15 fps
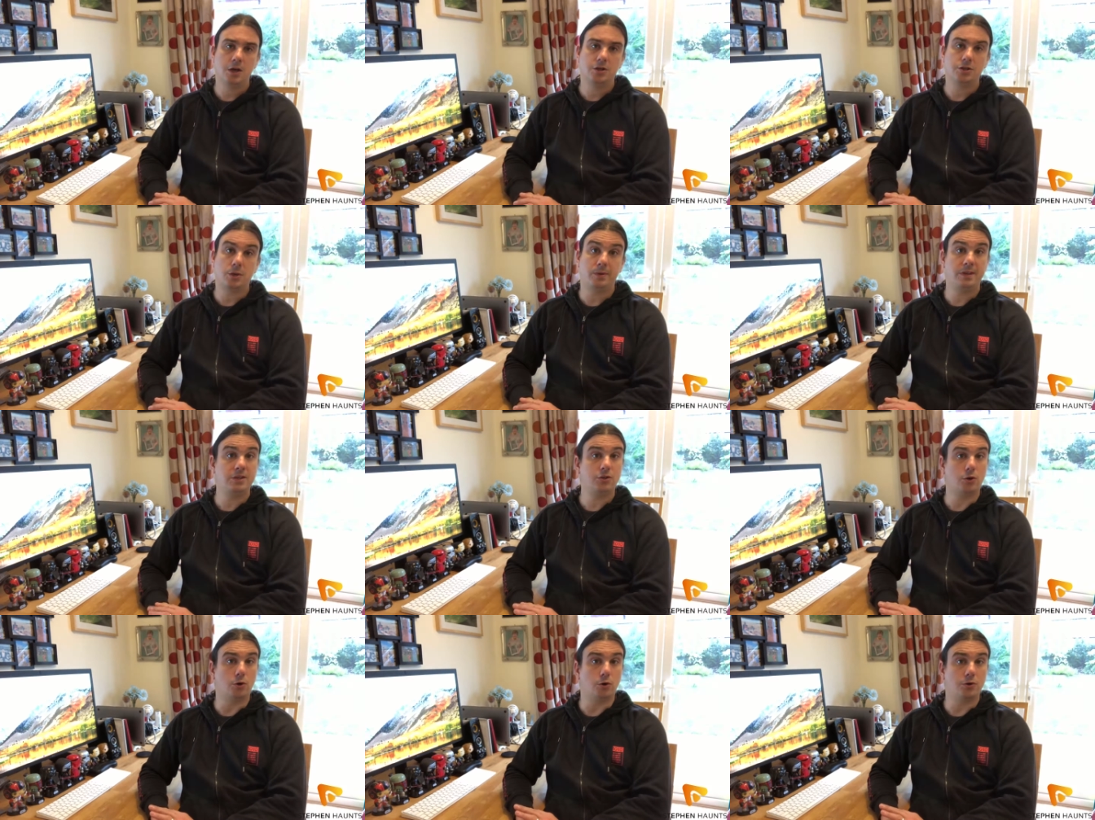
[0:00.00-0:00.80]
So in
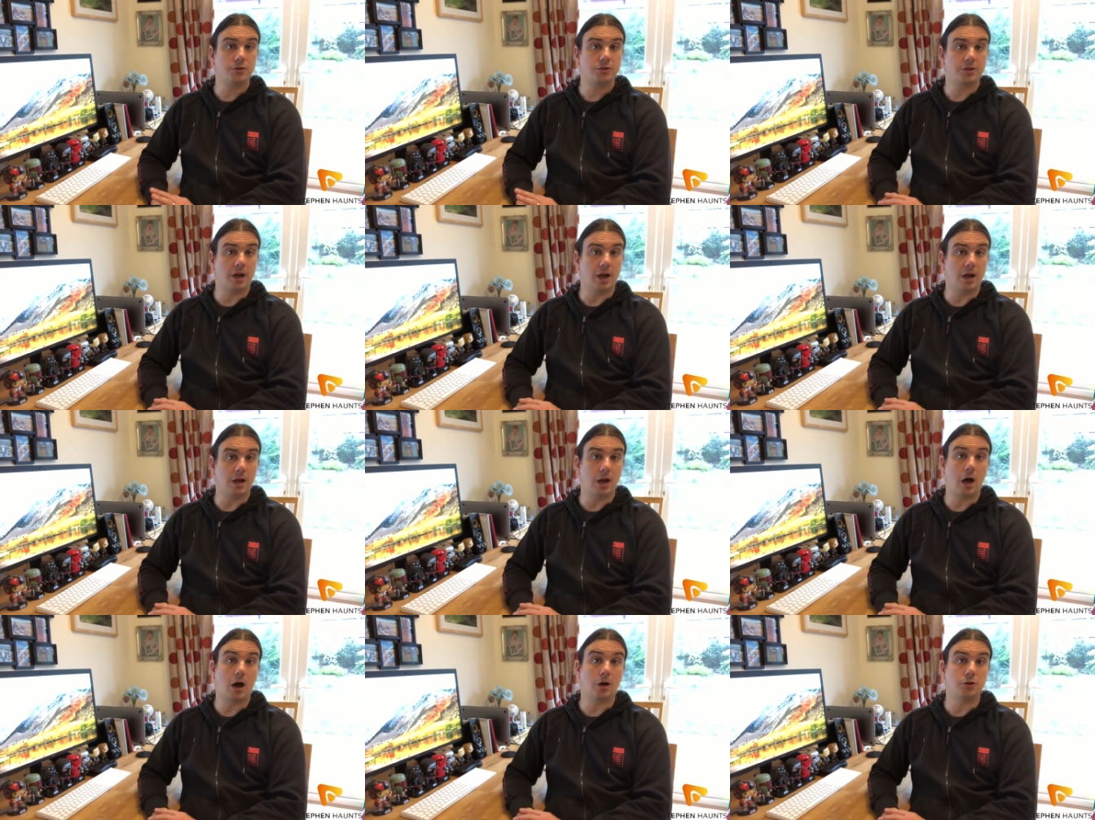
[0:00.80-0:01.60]
this course,
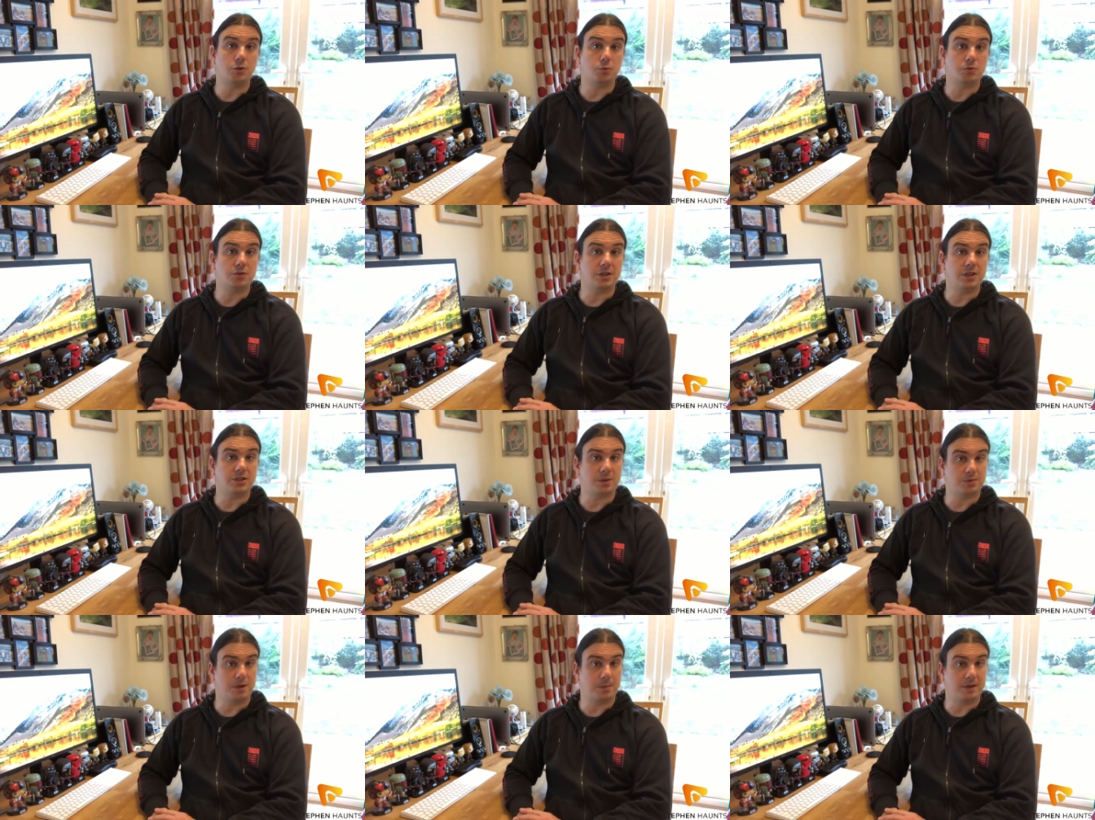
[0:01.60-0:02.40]
Lars was the
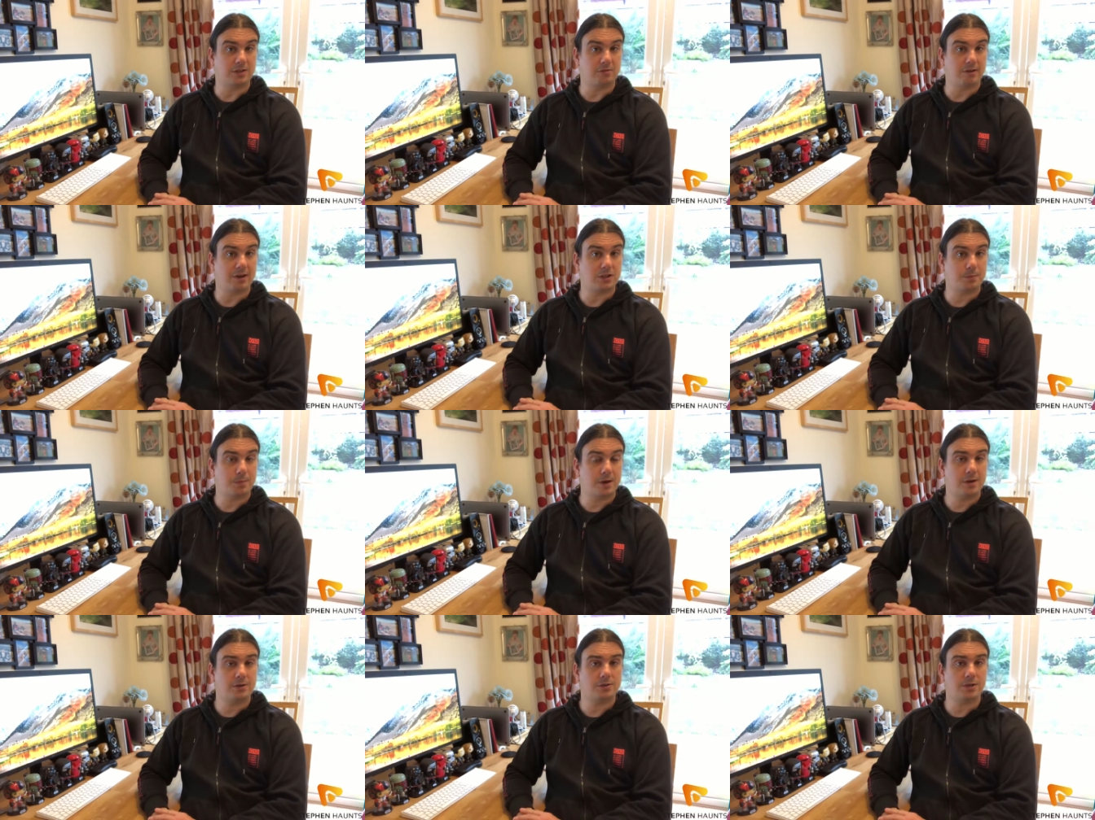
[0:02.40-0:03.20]
subject matter
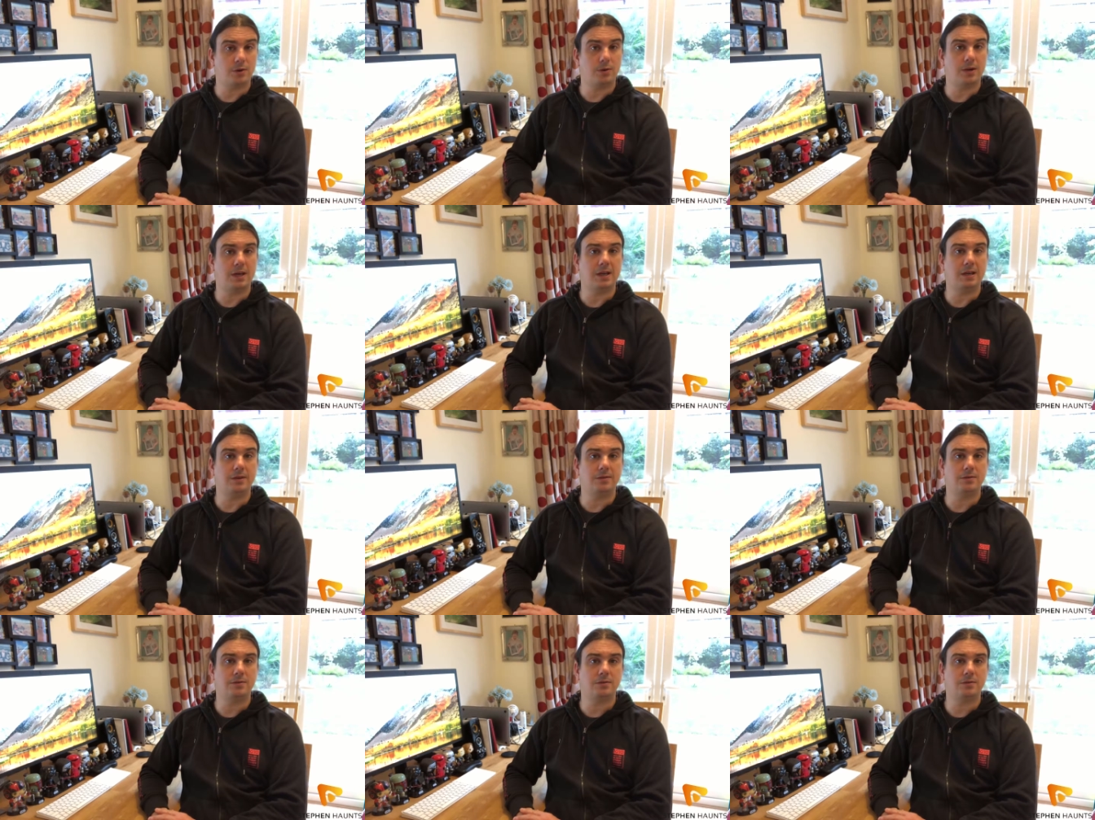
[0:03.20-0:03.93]
expert, so he